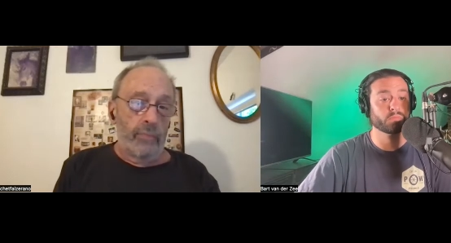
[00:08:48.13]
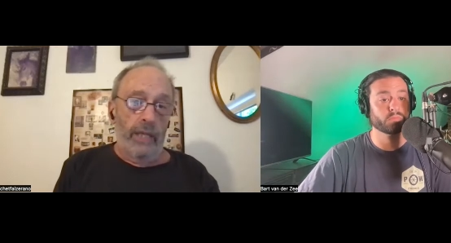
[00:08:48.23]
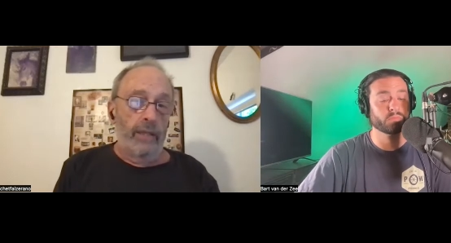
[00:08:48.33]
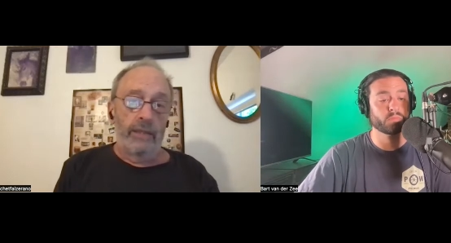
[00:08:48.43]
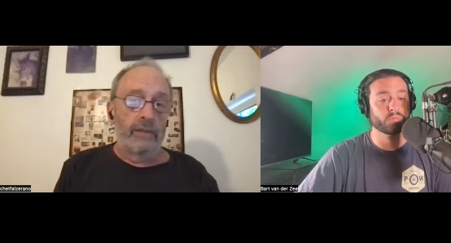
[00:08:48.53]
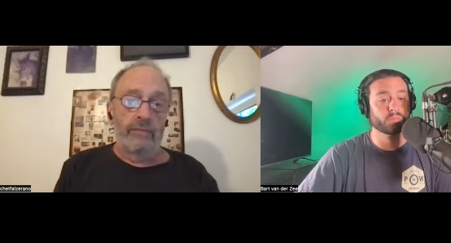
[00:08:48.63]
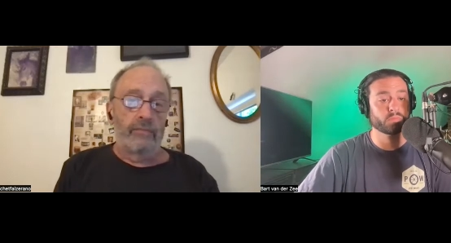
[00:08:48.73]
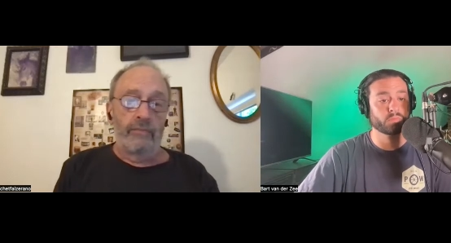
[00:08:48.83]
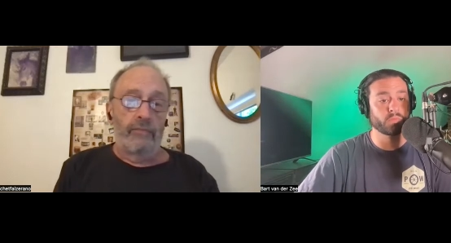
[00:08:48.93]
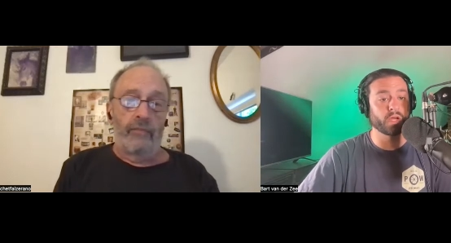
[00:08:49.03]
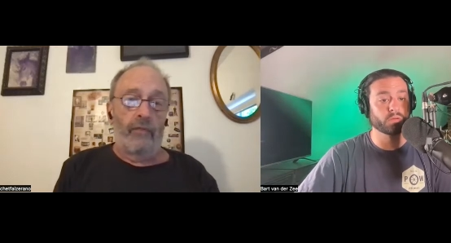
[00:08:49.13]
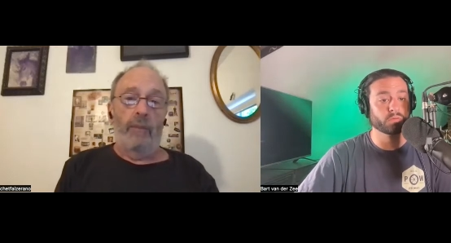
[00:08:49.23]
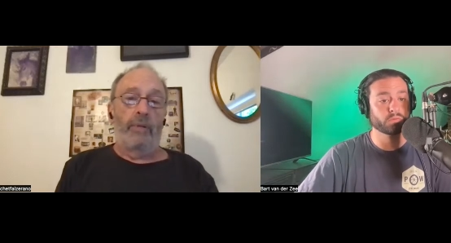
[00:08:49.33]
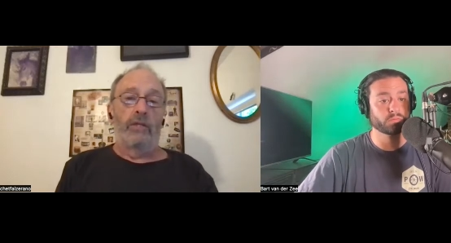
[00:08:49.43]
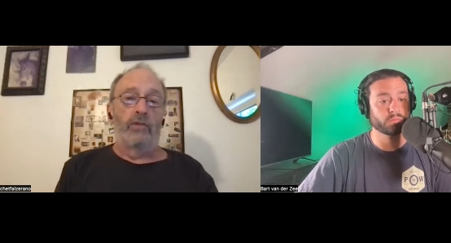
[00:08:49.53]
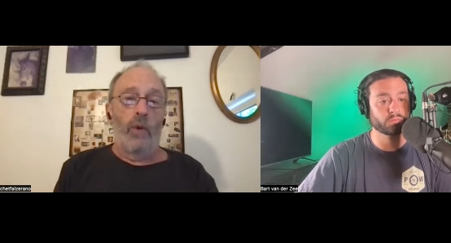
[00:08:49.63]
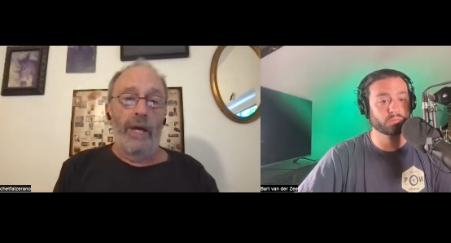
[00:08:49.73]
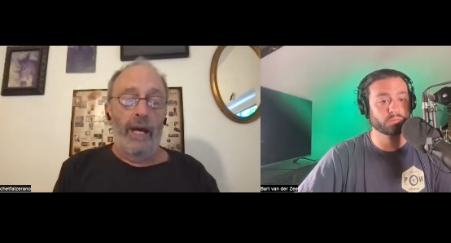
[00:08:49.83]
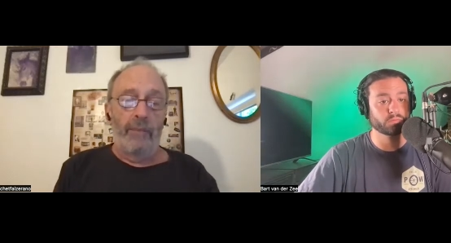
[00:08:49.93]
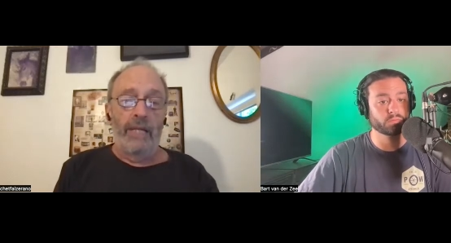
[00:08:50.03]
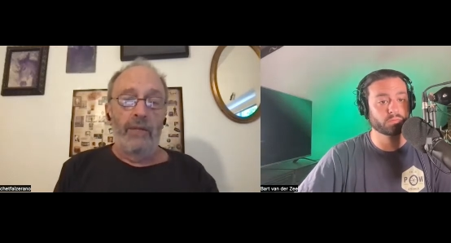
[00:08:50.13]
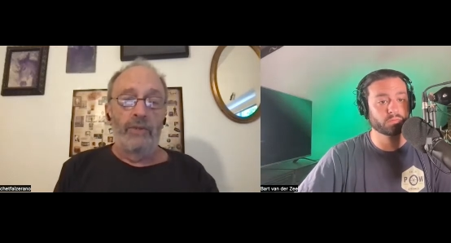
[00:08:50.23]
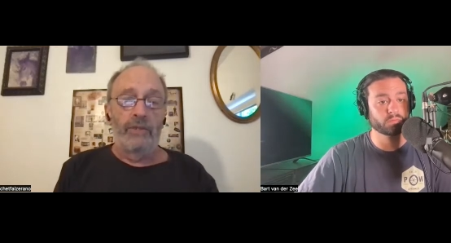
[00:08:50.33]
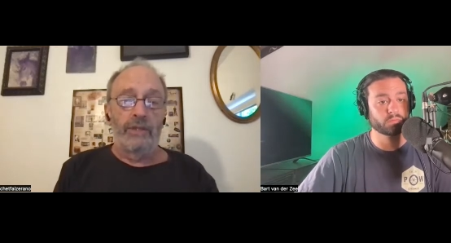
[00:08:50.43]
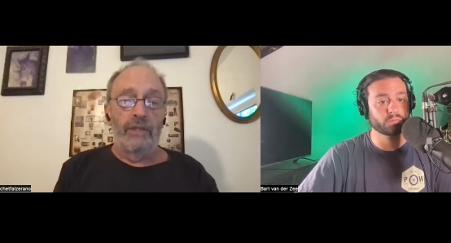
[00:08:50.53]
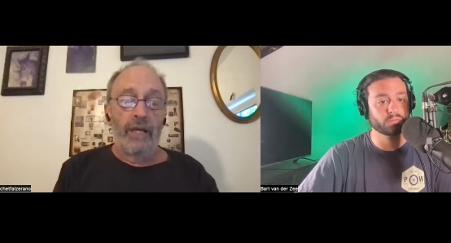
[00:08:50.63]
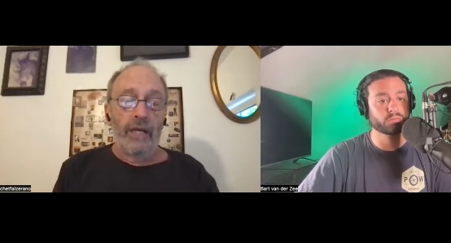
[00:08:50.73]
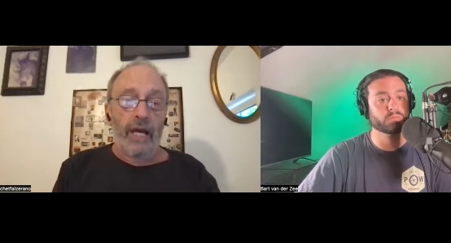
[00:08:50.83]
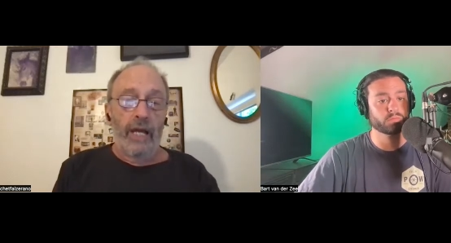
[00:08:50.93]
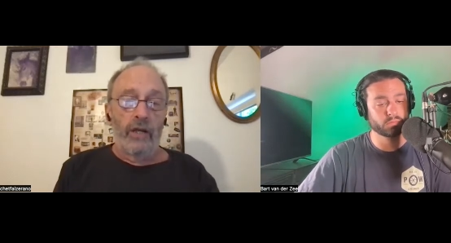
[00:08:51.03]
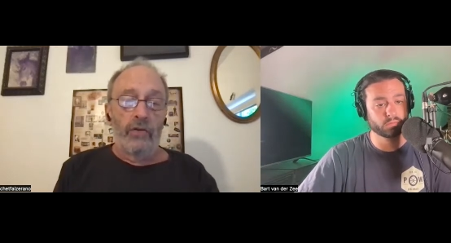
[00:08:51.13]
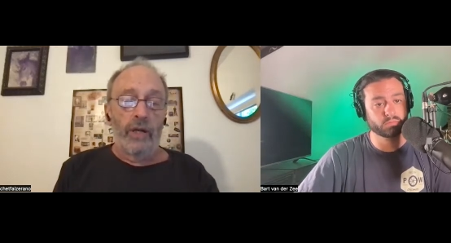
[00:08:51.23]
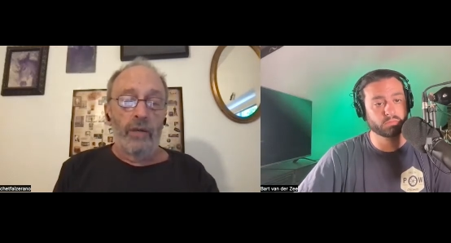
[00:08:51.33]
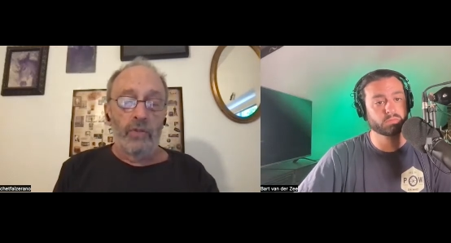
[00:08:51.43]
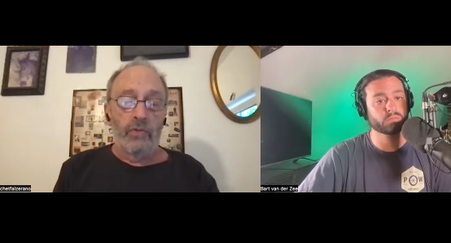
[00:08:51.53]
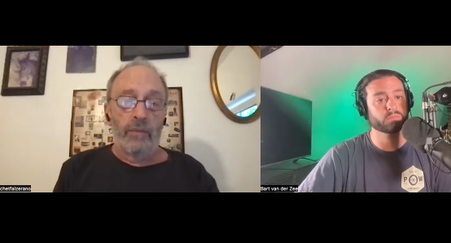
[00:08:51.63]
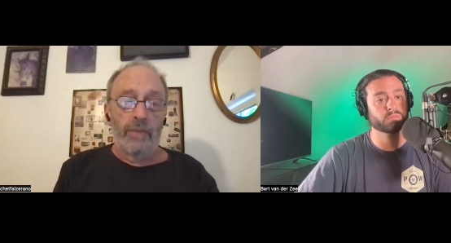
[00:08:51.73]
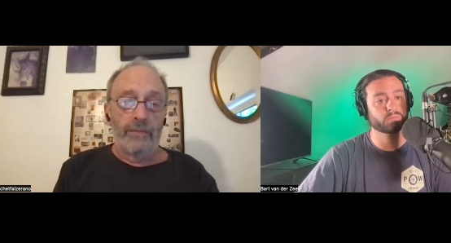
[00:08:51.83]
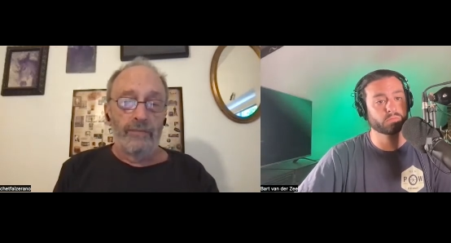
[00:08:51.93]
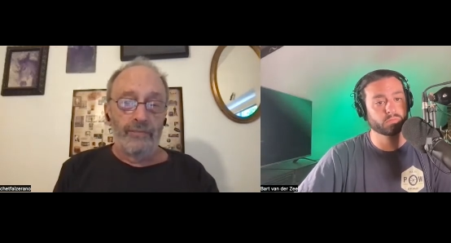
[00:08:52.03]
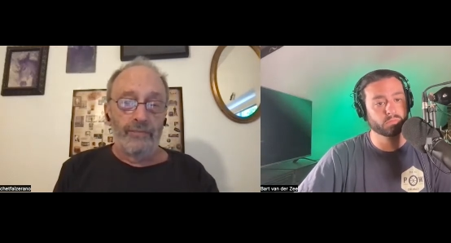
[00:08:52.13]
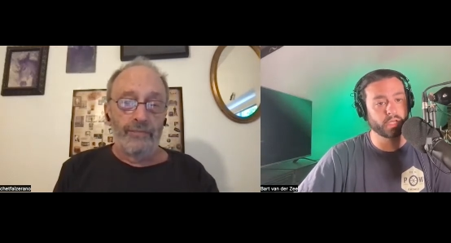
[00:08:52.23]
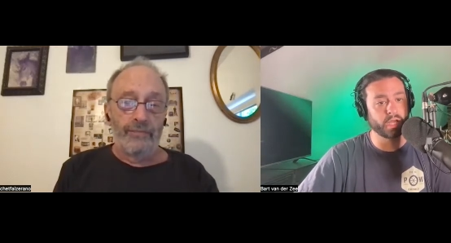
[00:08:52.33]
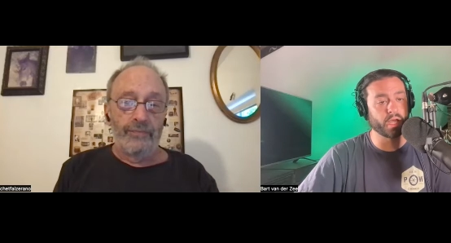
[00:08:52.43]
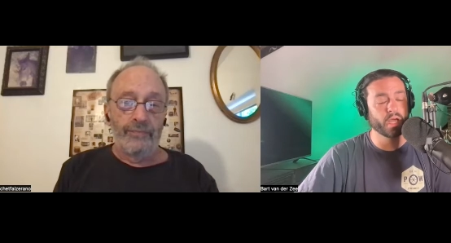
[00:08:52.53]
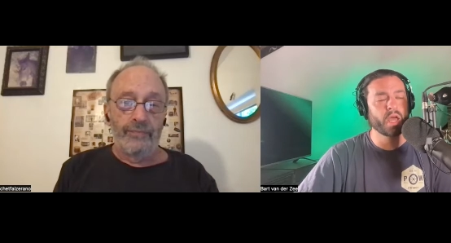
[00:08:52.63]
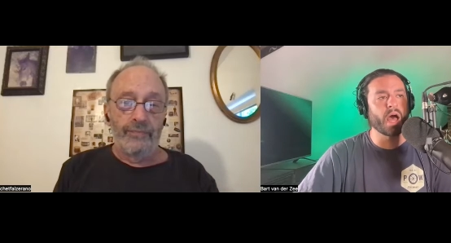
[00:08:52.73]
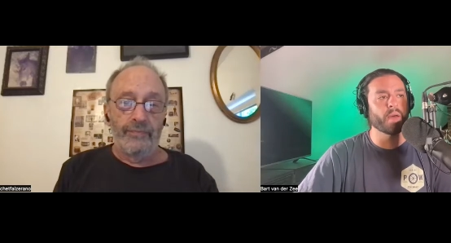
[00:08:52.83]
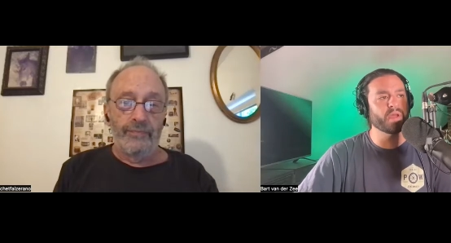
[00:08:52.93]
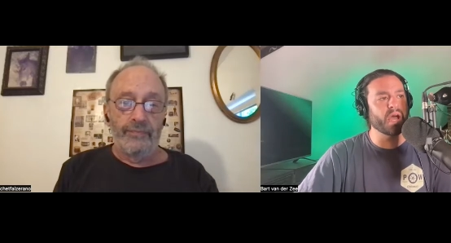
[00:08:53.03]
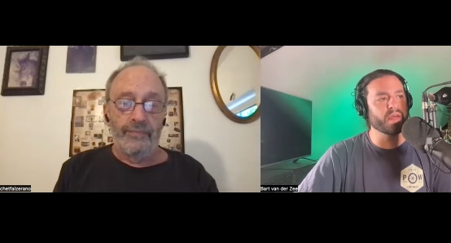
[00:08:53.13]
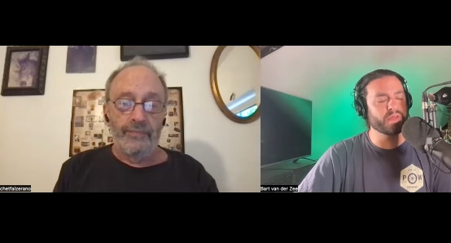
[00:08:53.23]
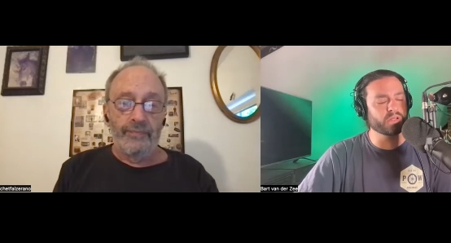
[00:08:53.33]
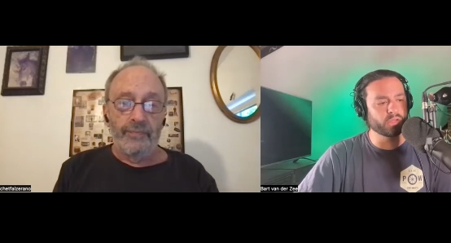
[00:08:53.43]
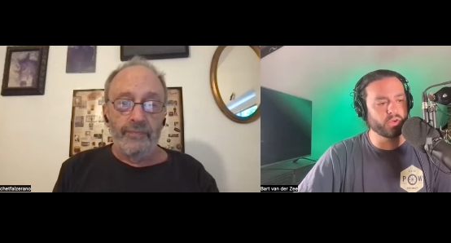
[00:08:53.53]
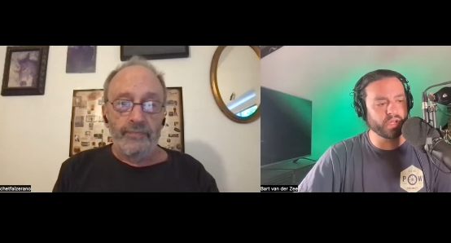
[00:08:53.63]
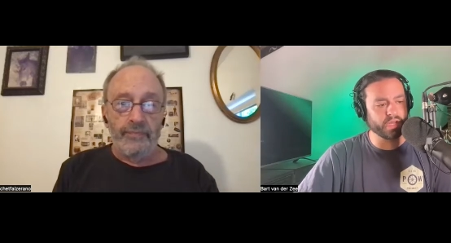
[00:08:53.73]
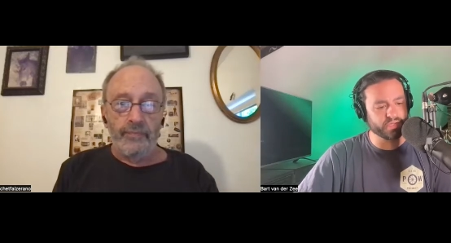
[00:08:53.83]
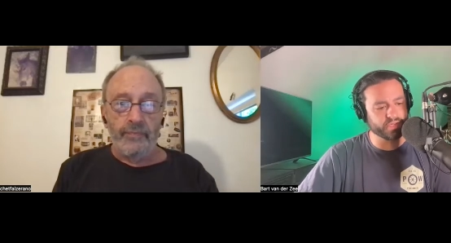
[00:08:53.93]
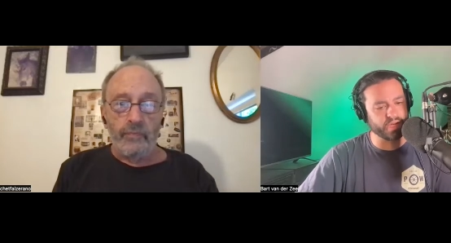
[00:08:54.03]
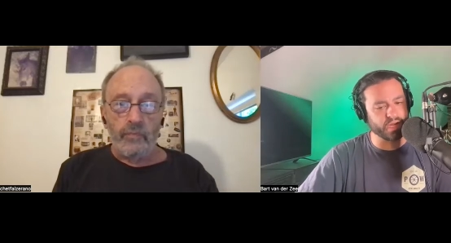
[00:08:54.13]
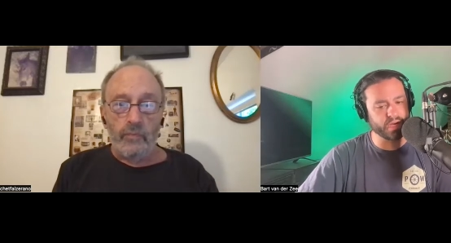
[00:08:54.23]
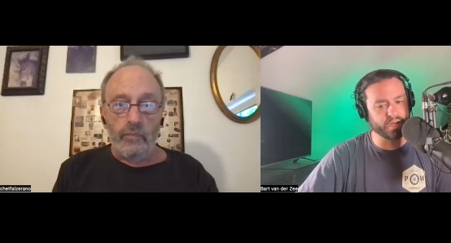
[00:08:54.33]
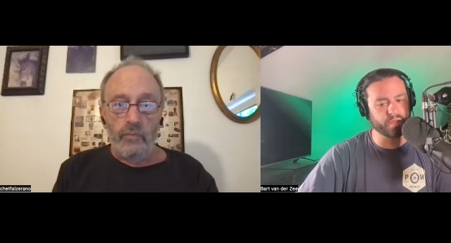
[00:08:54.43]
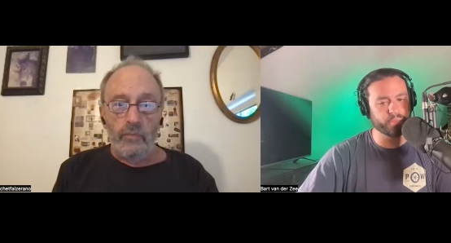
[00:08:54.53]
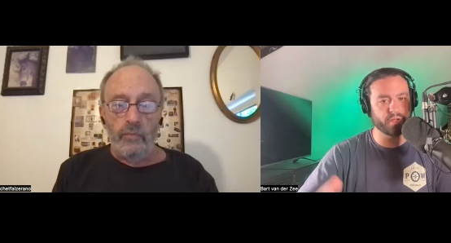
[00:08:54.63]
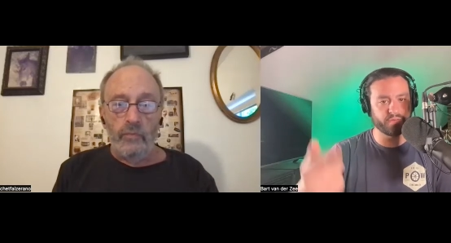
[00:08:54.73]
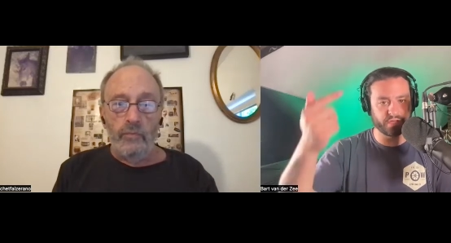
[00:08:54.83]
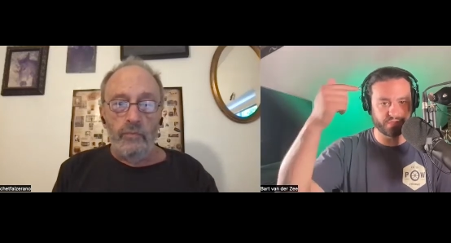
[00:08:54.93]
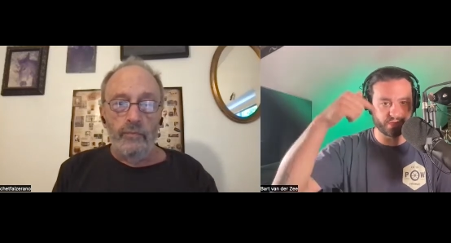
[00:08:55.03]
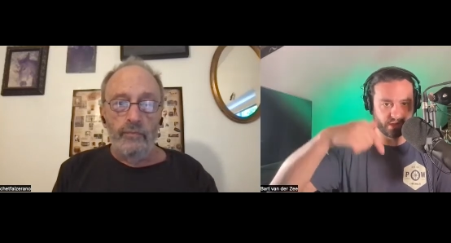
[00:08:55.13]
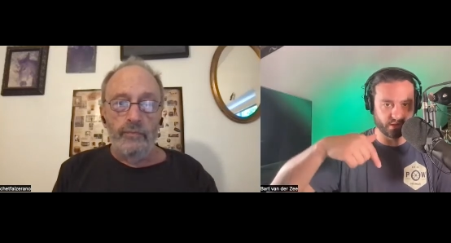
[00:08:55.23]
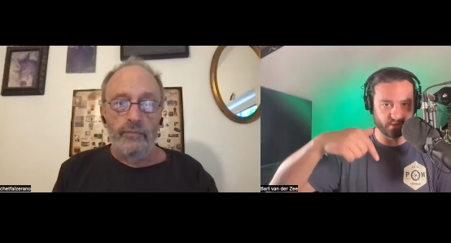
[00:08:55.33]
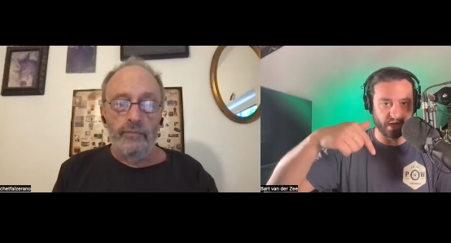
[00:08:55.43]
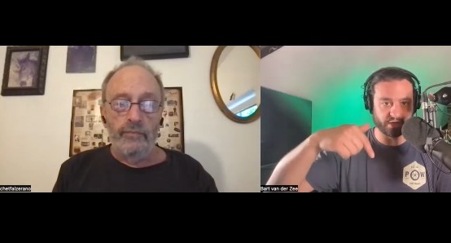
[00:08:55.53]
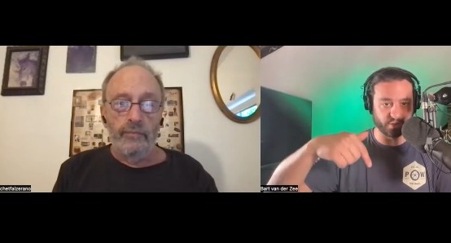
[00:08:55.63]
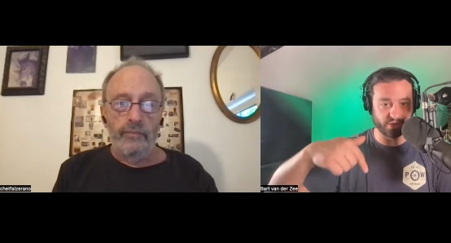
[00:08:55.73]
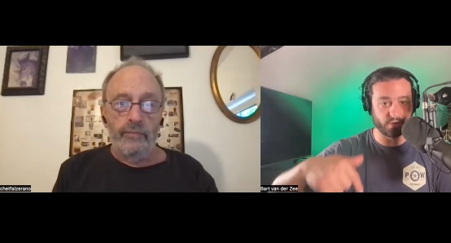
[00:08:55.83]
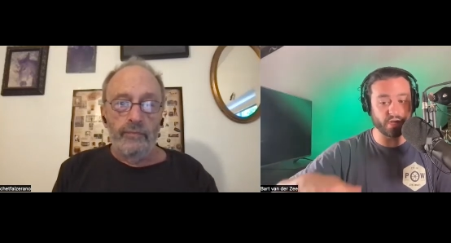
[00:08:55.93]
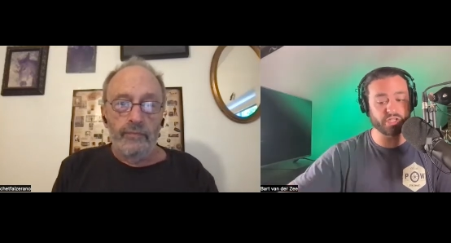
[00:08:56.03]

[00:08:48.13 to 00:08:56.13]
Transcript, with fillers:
Speaker 1: play his yeah. fabulous way. I mean, he was just an, an incredible drummer.
Speaker 2: Yeah. I mean, I think Lucas in the previous in last week's Gretsch